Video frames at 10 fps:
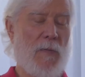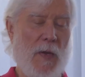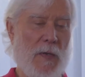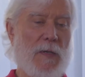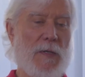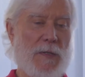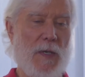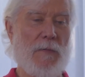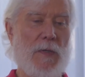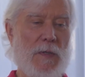Yeah, in the
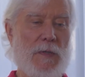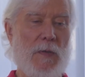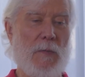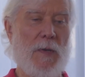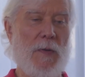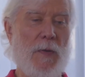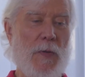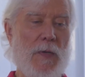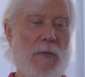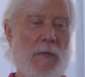70s. Yeah, one of the
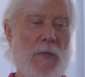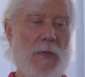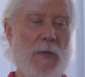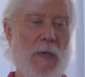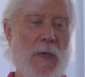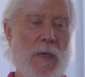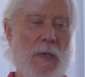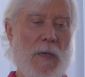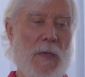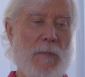things that
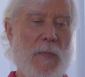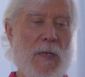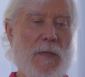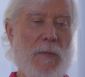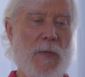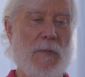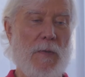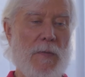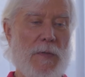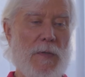made the
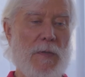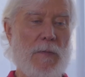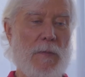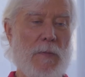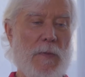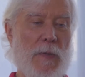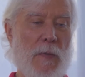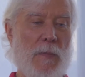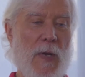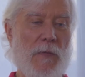Monroe Institute
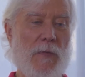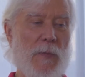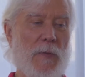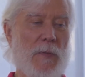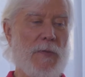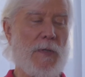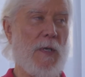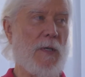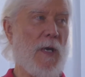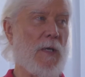possible was a
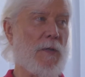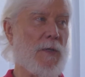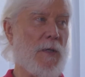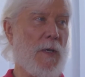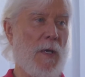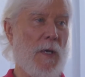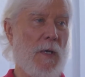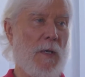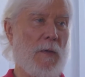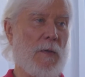technology
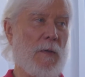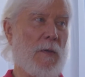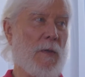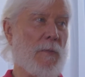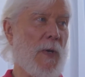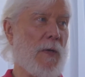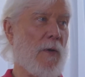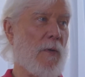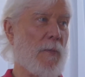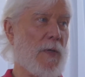called
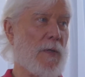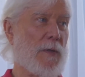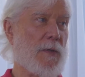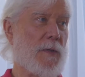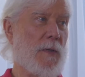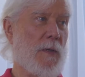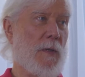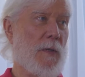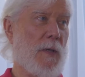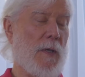binaural beats.
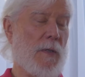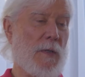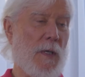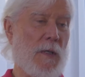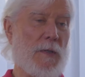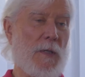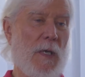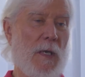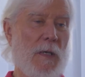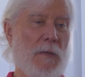Right. And Dennis and
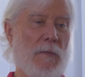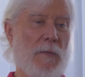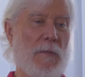I had